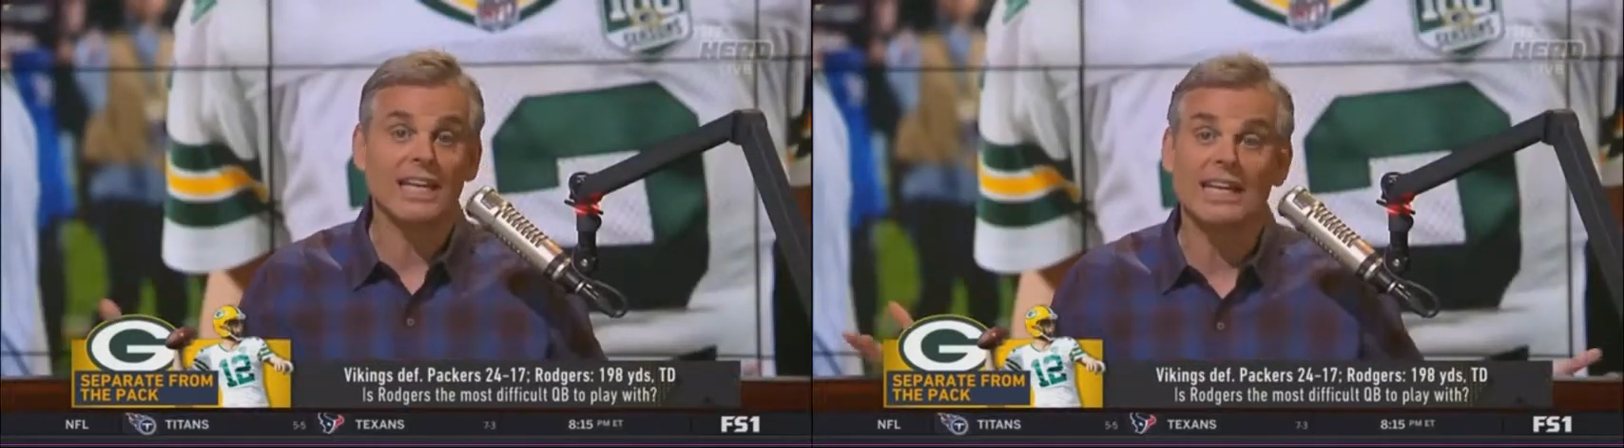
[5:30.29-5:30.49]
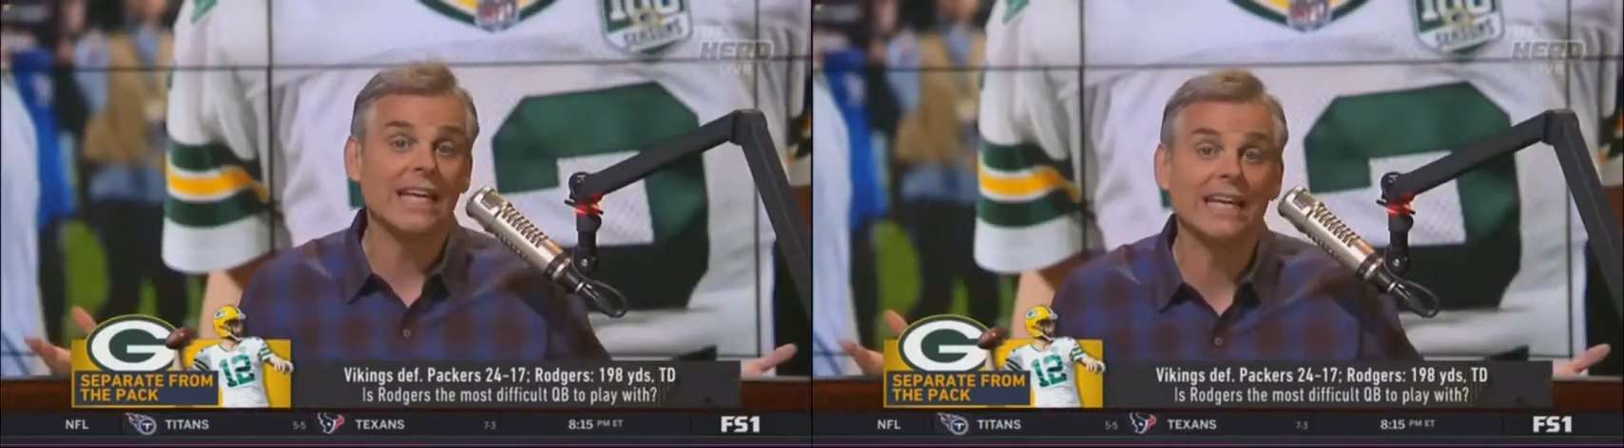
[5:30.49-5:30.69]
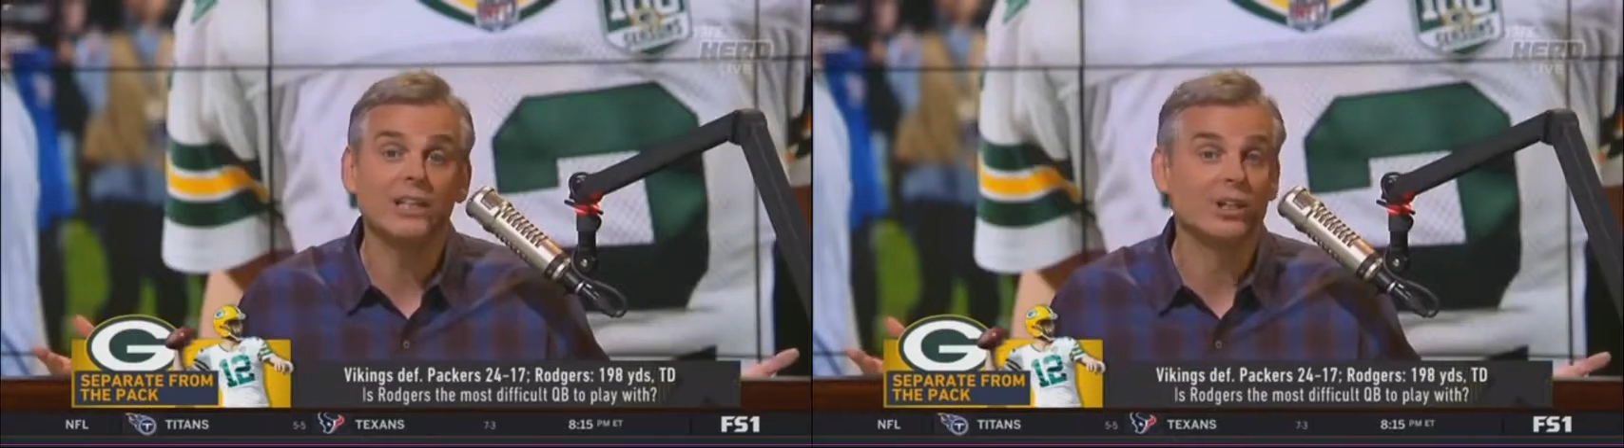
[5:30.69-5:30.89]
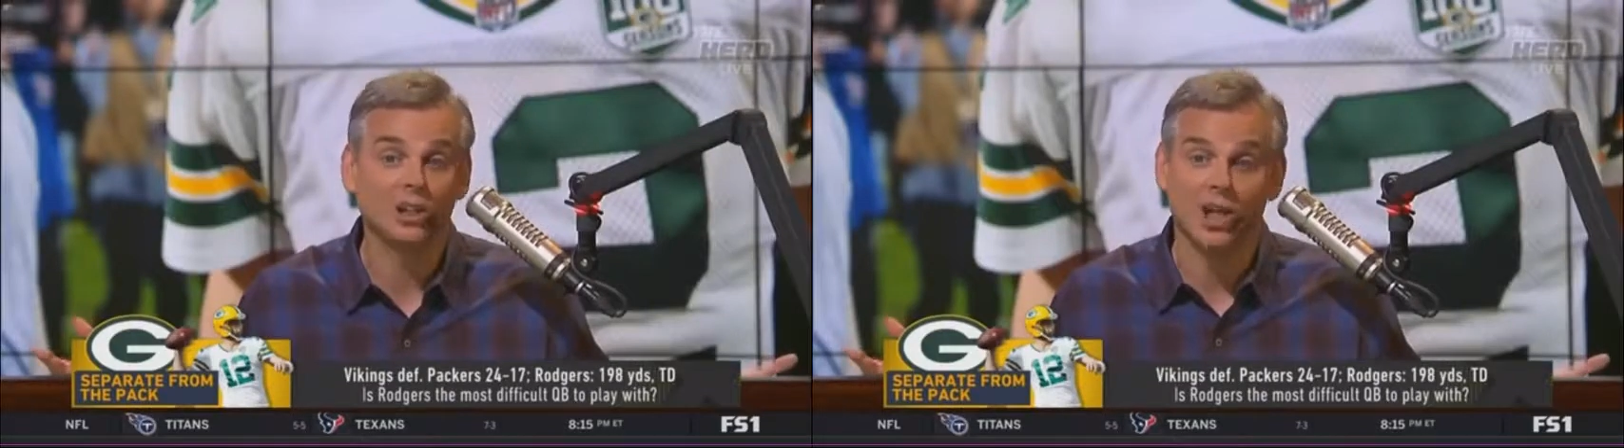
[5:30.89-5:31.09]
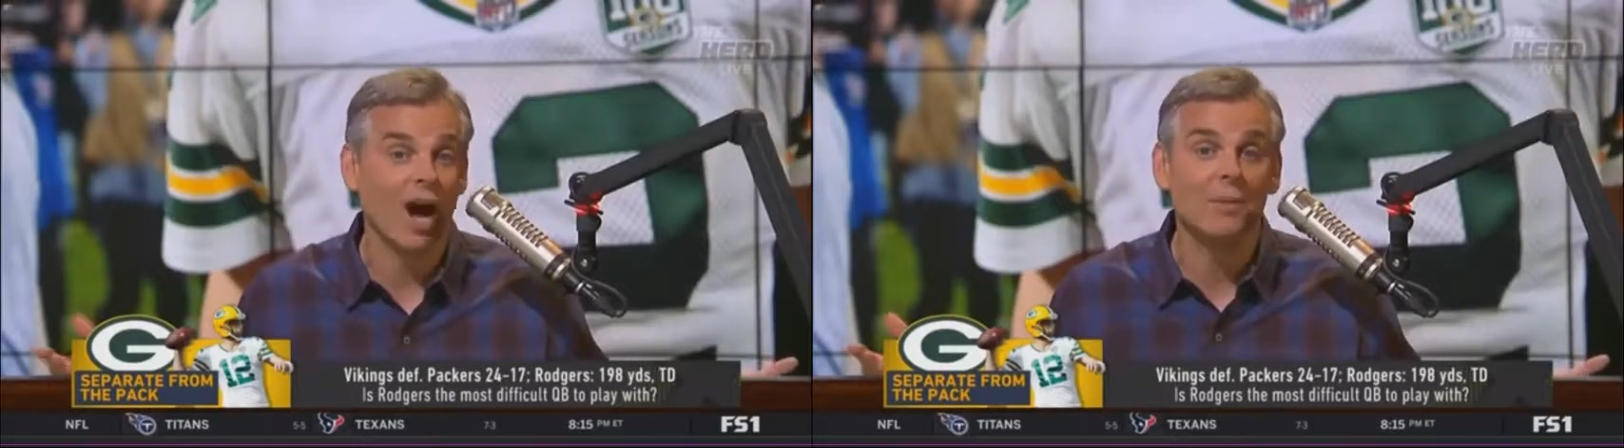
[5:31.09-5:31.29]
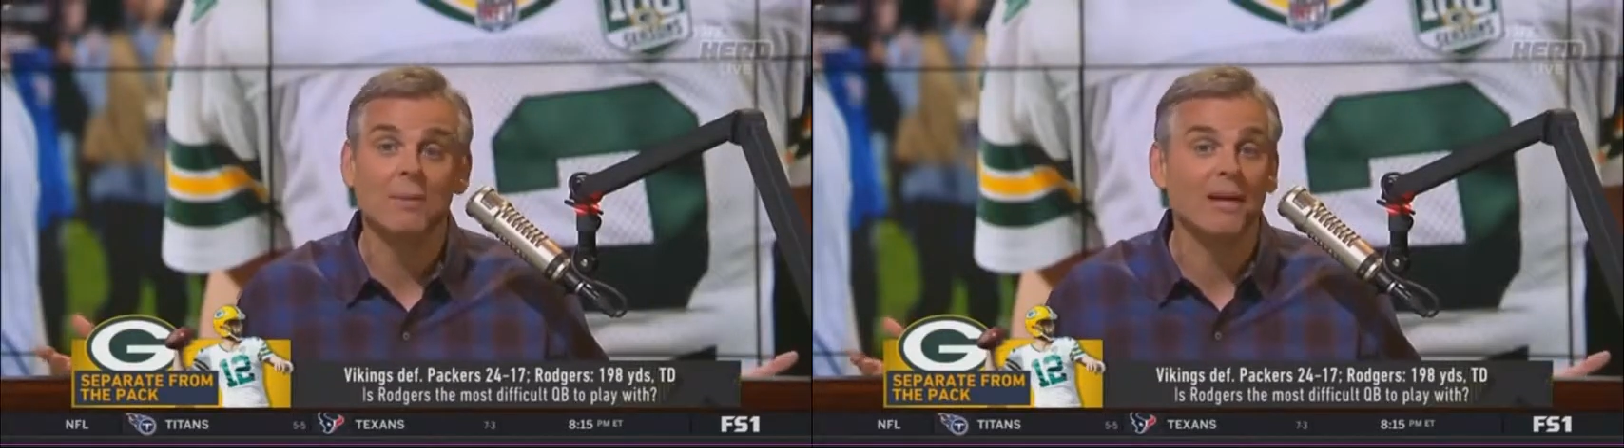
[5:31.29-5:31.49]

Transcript: need Sean